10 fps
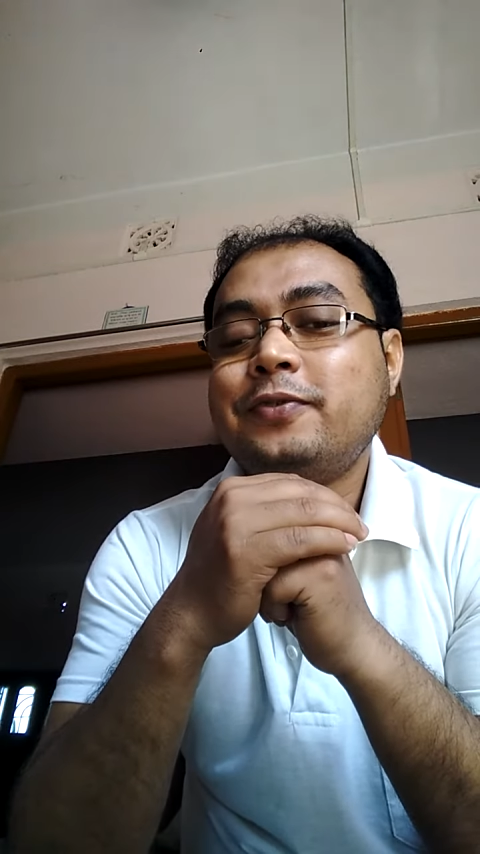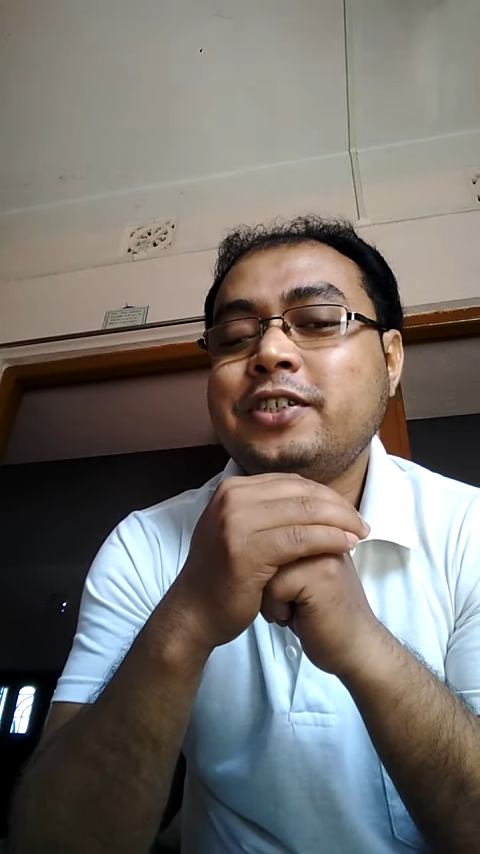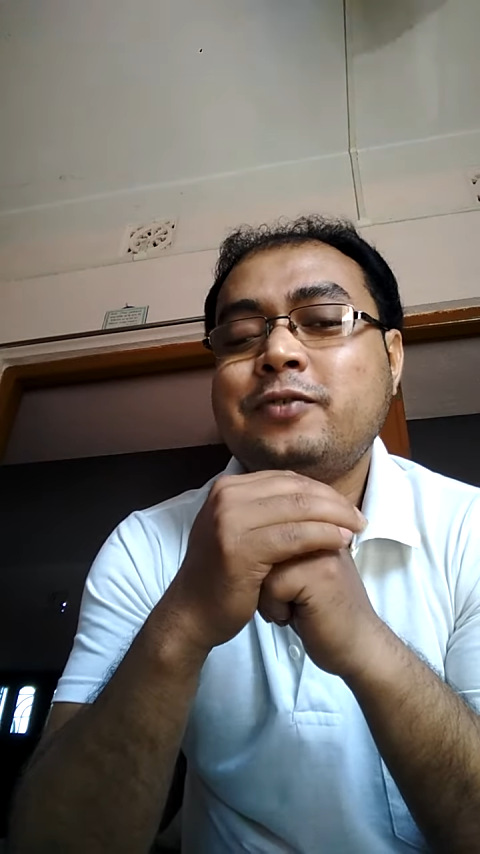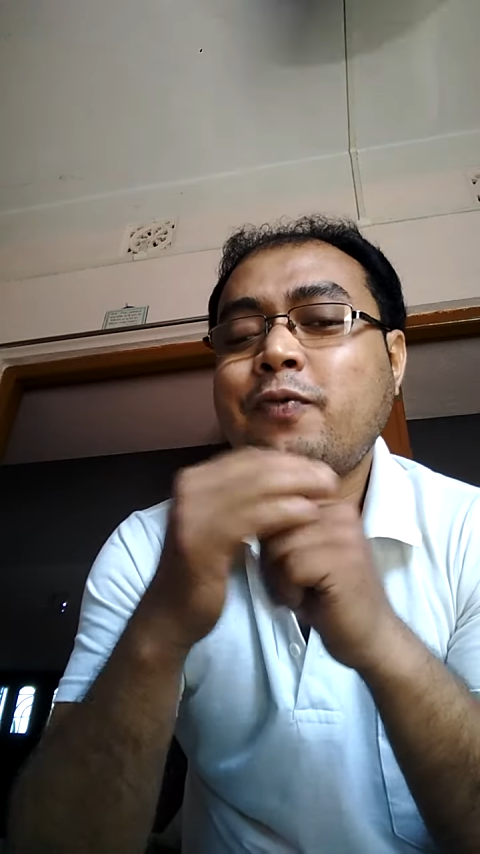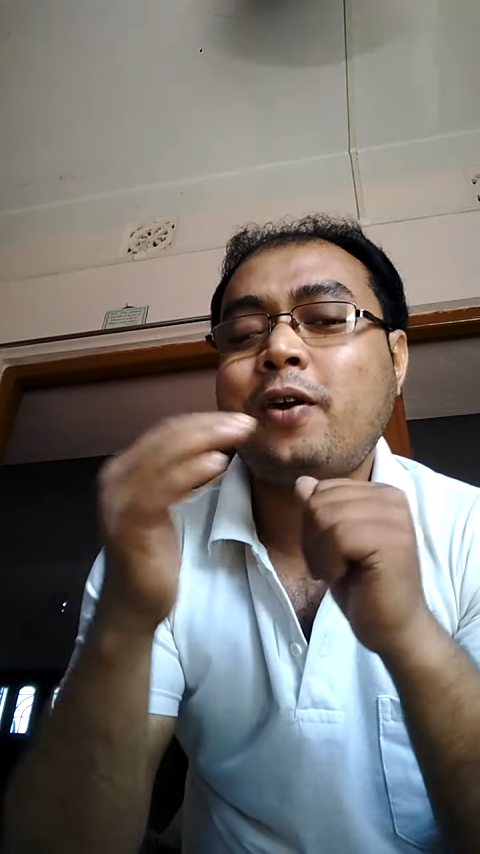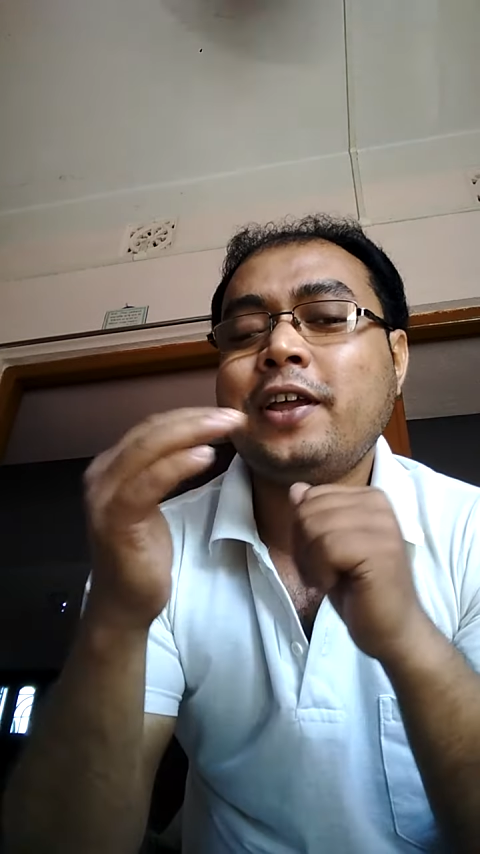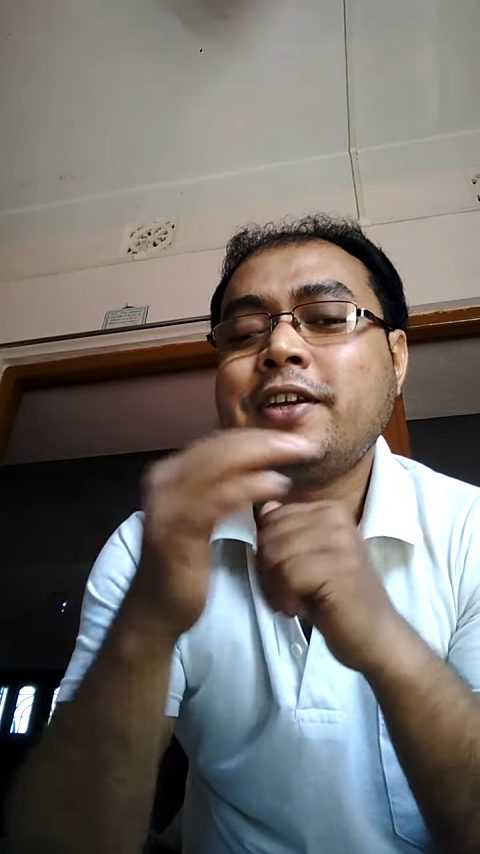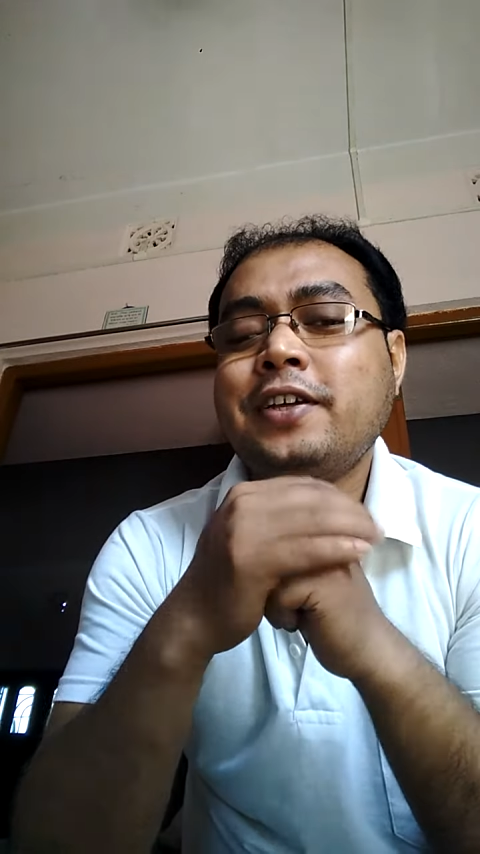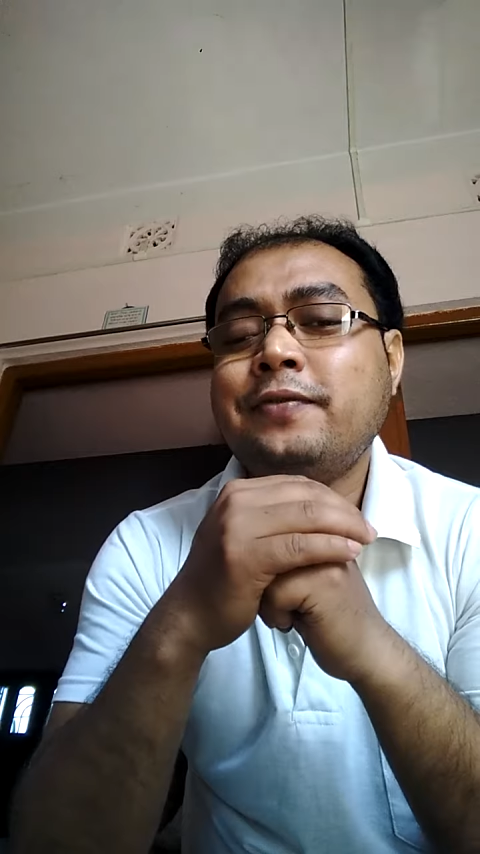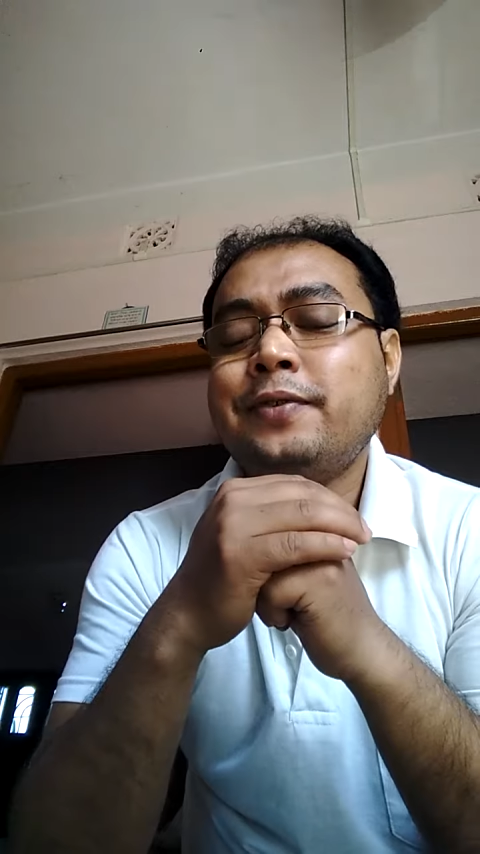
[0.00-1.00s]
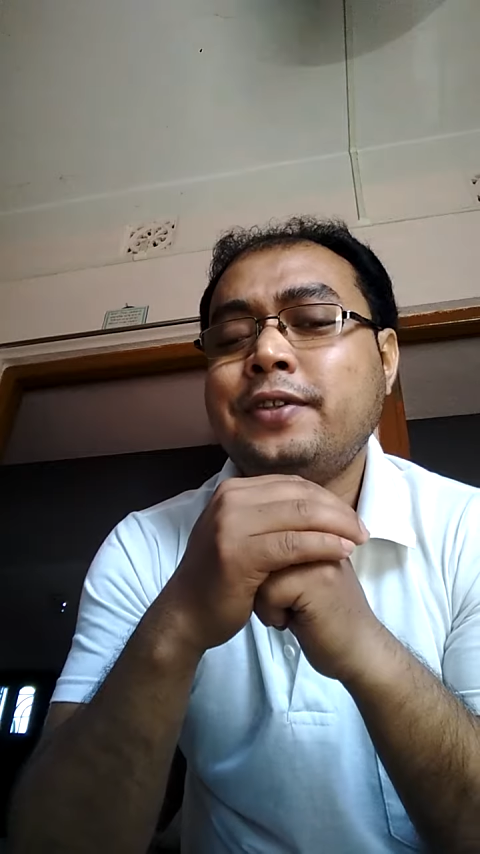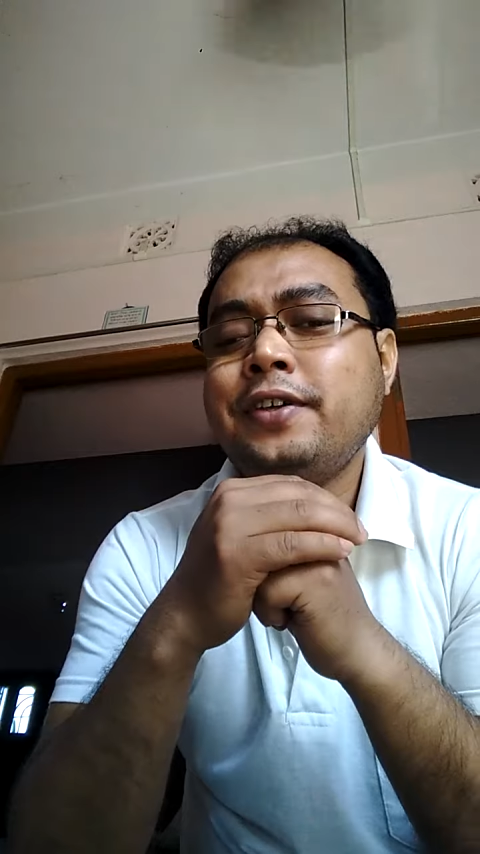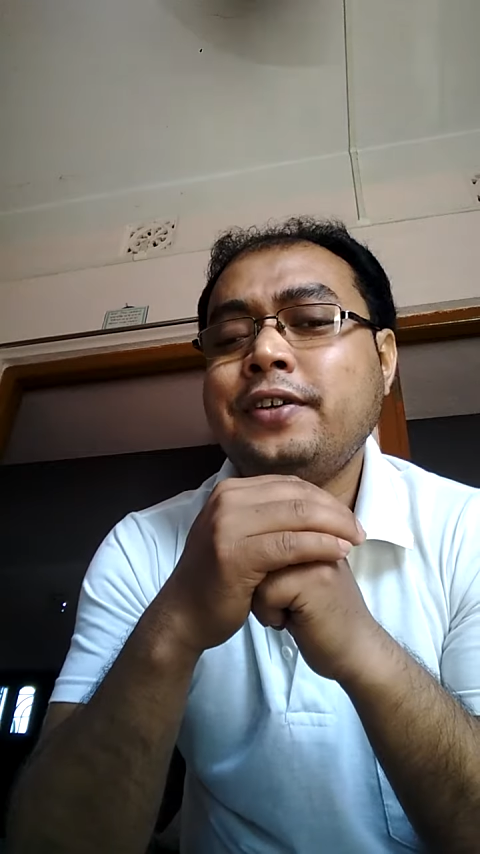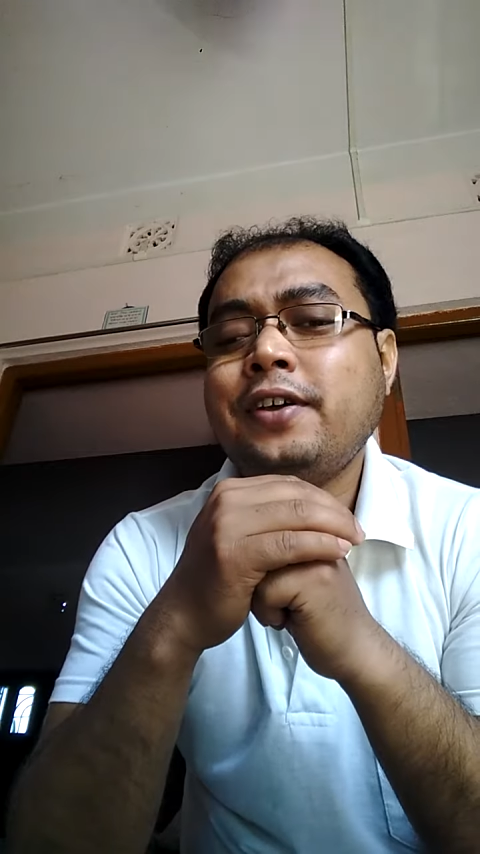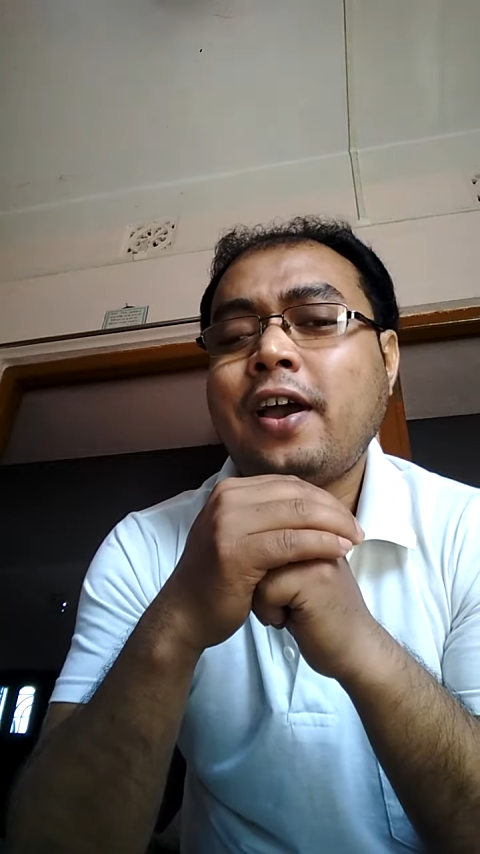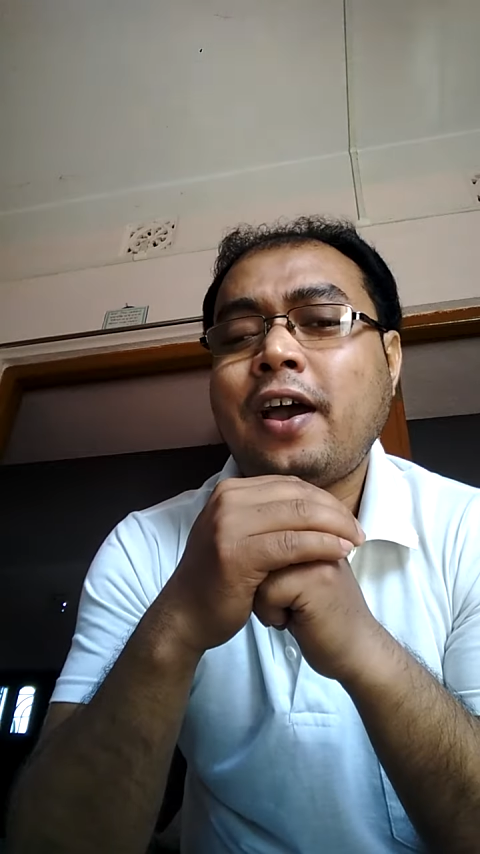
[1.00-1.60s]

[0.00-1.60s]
just forget everything